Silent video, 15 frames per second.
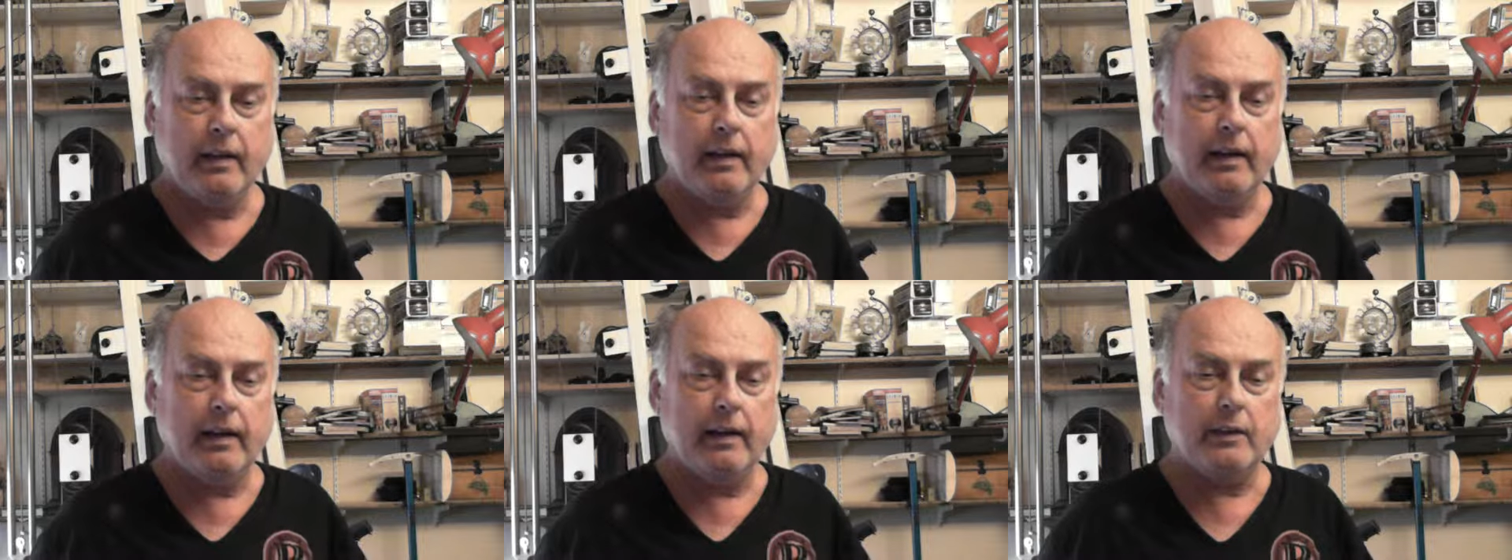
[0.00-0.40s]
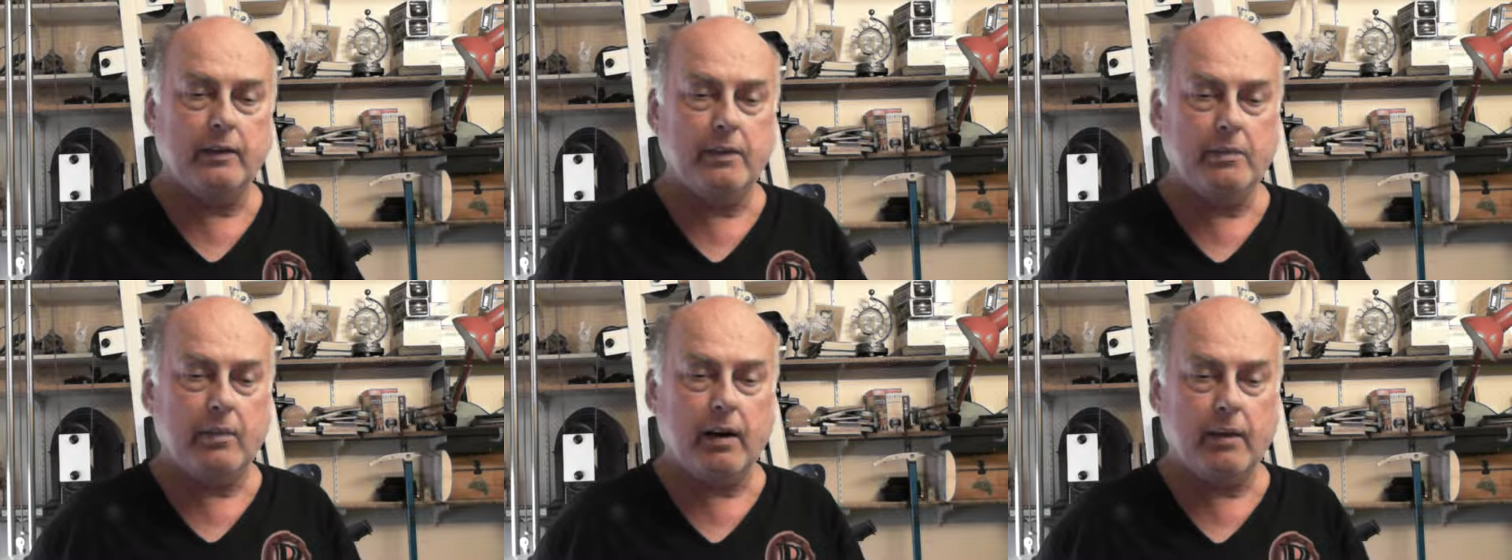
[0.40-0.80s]
I
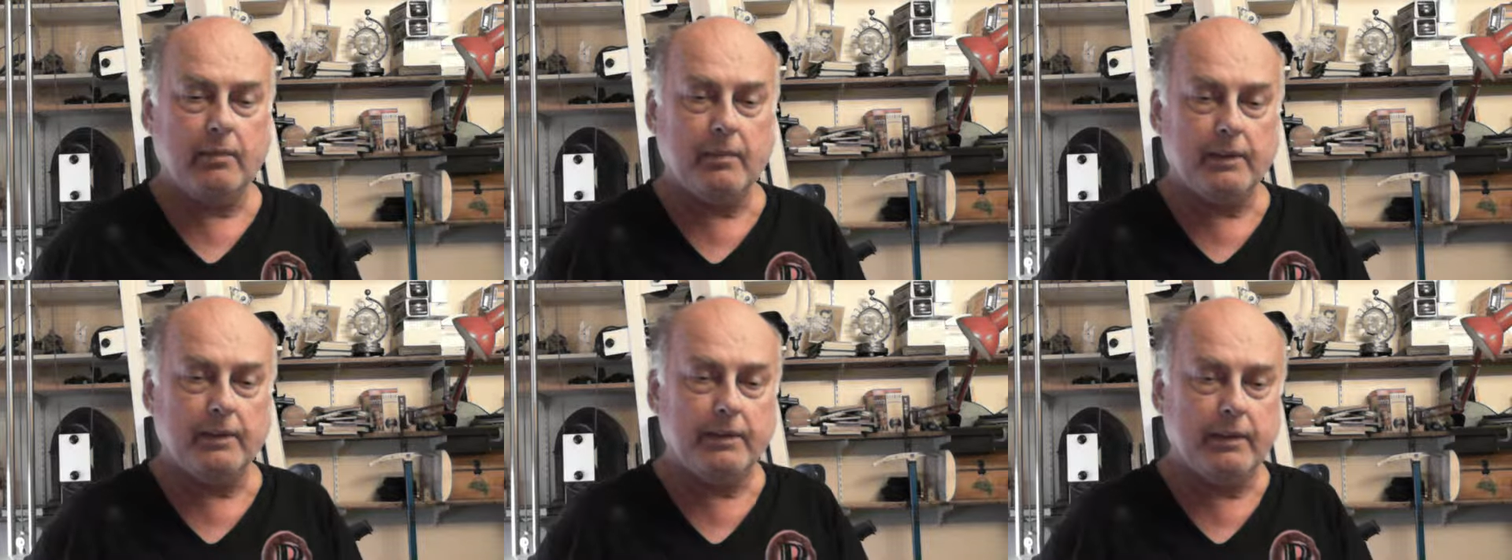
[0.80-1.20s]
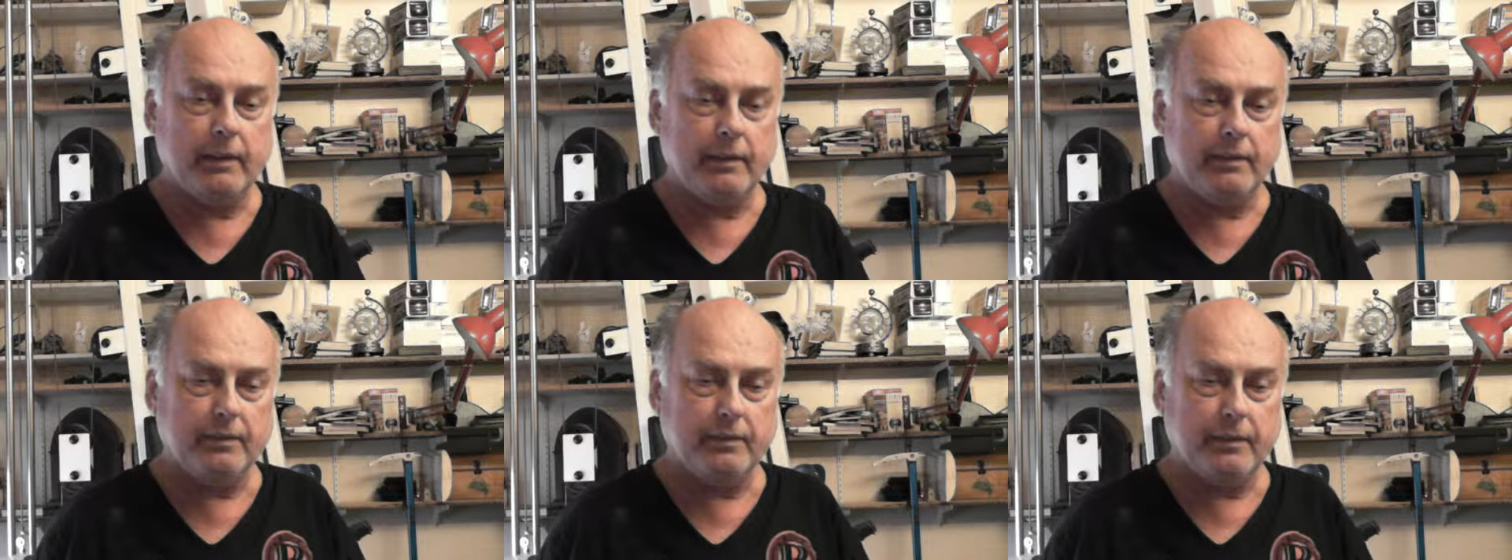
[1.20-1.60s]
actually bought
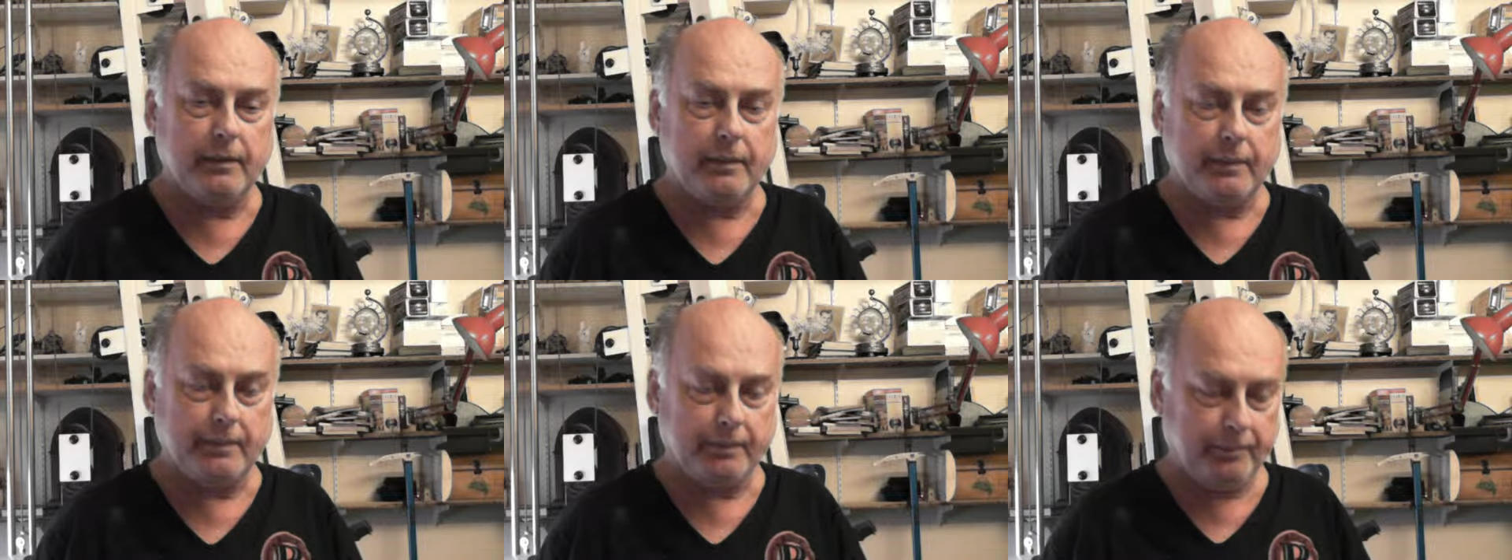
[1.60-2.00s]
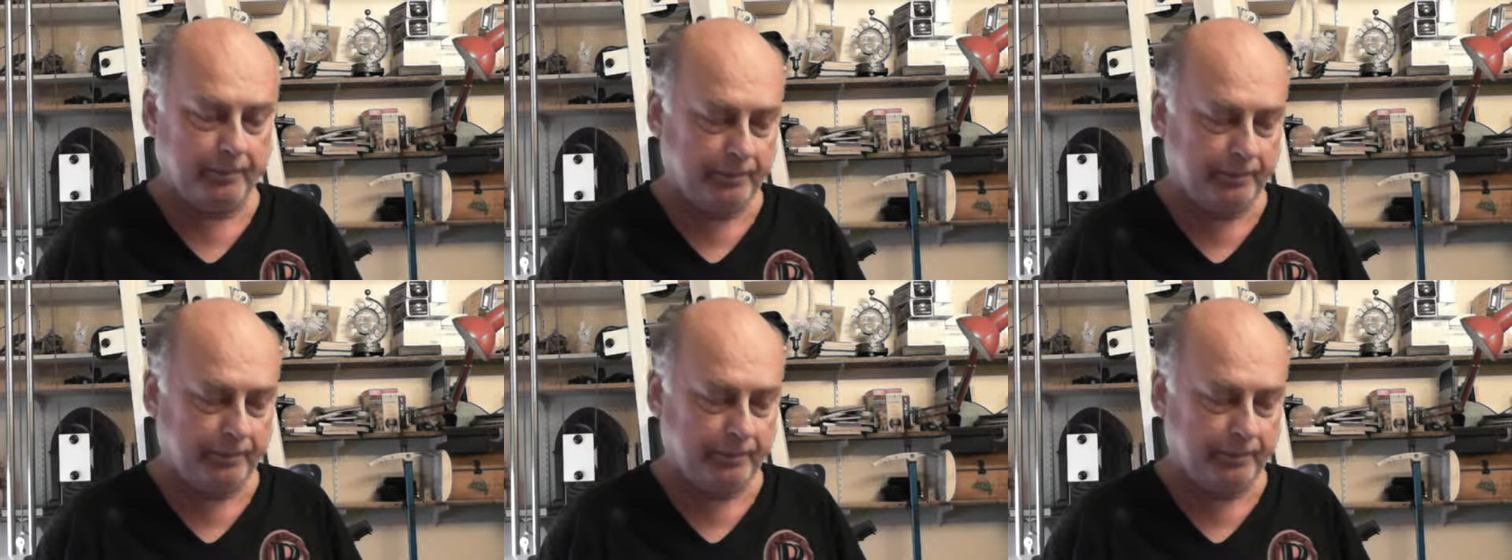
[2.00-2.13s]
myself a